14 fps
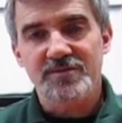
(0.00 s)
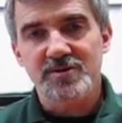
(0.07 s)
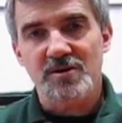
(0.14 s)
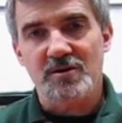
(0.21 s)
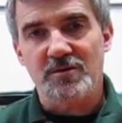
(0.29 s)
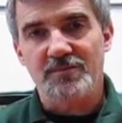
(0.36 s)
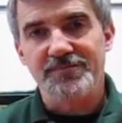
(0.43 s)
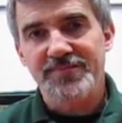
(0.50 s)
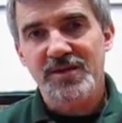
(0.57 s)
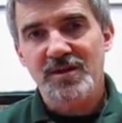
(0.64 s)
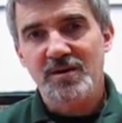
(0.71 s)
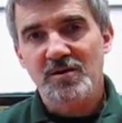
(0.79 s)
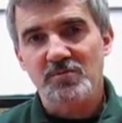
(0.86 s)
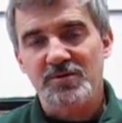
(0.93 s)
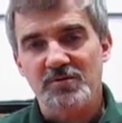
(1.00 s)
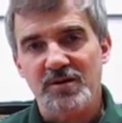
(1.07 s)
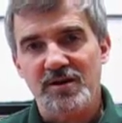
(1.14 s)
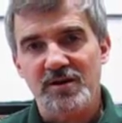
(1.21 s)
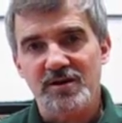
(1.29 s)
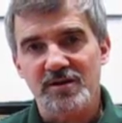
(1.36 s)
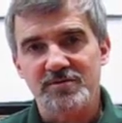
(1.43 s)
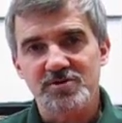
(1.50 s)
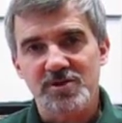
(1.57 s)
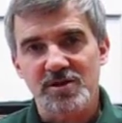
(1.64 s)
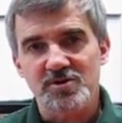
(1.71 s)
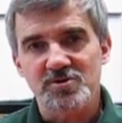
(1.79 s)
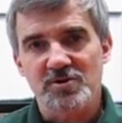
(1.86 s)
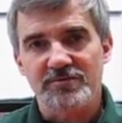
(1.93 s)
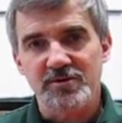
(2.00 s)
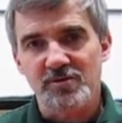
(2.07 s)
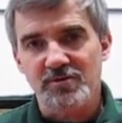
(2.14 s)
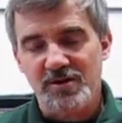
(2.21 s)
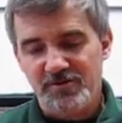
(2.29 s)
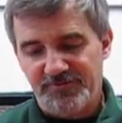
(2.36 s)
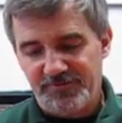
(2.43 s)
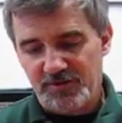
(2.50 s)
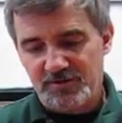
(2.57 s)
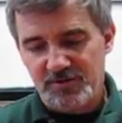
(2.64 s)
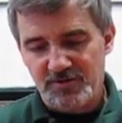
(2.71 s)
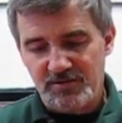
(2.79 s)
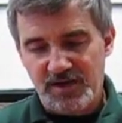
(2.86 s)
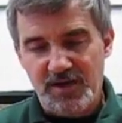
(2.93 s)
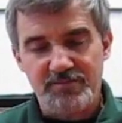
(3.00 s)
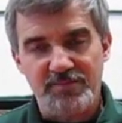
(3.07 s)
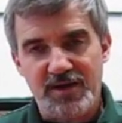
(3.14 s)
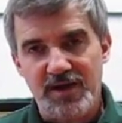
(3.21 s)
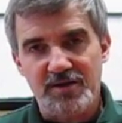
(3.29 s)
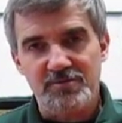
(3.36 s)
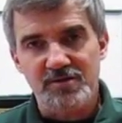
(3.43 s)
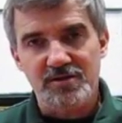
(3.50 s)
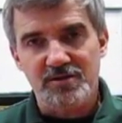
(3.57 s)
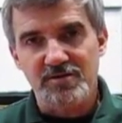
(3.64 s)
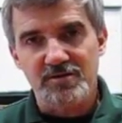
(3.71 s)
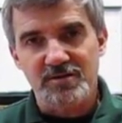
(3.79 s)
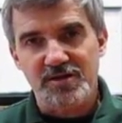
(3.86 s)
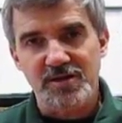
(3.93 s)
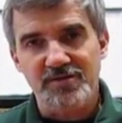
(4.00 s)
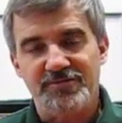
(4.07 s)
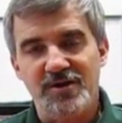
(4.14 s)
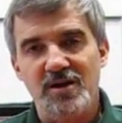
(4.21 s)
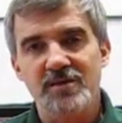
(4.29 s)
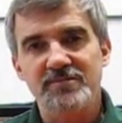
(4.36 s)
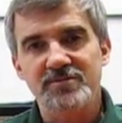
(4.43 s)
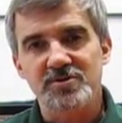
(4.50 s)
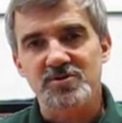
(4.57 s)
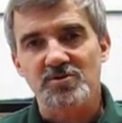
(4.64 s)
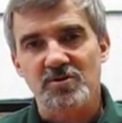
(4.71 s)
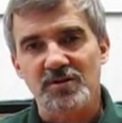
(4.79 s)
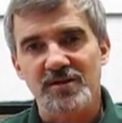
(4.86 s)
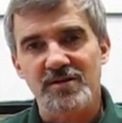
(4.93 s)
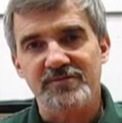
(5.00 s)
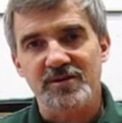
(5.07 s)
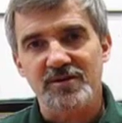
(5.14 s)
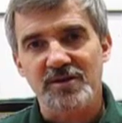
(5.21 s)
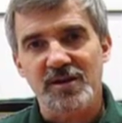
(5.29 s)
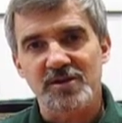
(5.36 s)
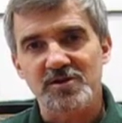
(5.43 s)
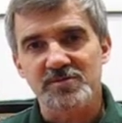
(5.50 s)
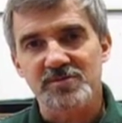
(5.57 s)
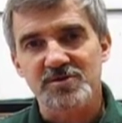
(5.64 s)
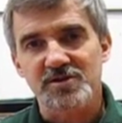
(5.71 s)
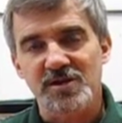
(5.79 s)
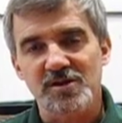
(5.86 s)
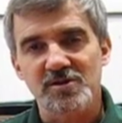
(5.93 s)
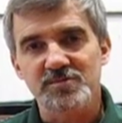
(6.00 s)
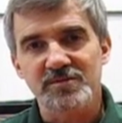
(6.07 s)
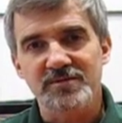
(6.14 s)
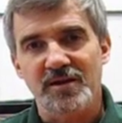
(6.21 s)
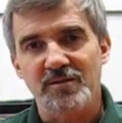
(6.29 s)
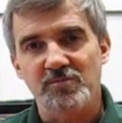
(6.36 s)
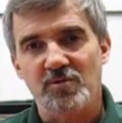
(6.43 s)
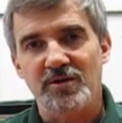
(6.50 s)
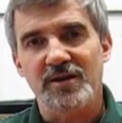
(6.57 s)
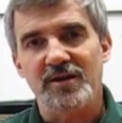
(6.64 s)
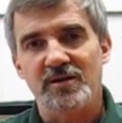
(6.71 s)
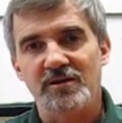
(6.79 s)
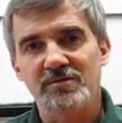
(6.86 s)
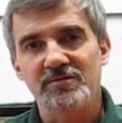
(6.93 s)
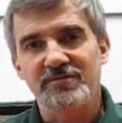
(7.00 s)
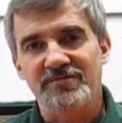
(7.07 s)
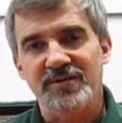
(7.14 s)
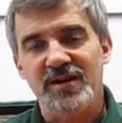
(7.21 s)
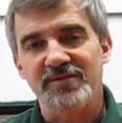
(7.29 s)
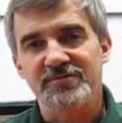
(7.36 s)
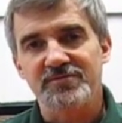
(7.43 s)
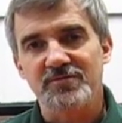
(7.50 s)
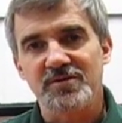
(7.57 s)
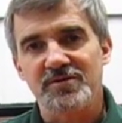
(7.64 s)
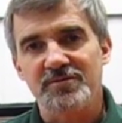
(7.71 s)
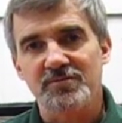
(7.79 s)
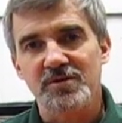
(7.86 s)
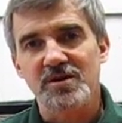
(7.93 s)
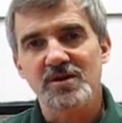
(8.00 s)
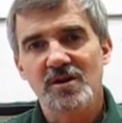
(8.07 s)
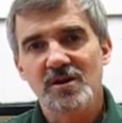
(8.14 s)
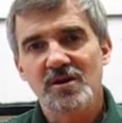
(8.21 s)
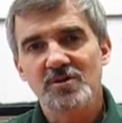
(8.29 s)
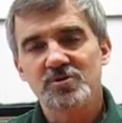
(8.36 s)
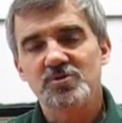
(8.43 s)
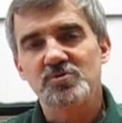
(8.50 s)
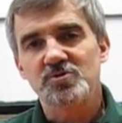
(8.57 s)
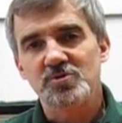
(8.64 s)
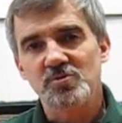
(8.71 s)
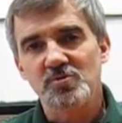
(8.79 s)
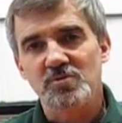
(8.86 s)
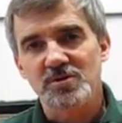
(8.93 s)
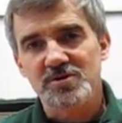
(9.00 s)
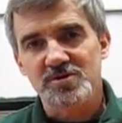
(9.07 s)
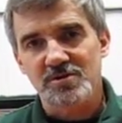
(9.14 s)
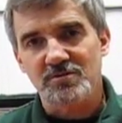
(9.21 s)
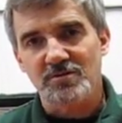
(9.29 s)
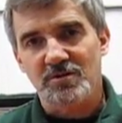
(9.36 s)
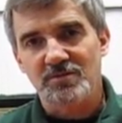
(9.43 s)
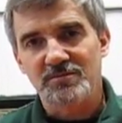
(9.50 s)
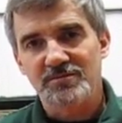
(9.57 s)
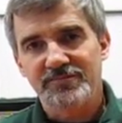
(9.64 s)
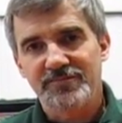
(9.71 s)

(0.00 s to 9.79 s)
So when you're ready to change over your air filter and battery and your key fob, just call any of our knowledgeable salesmen at 1-800-533-2210.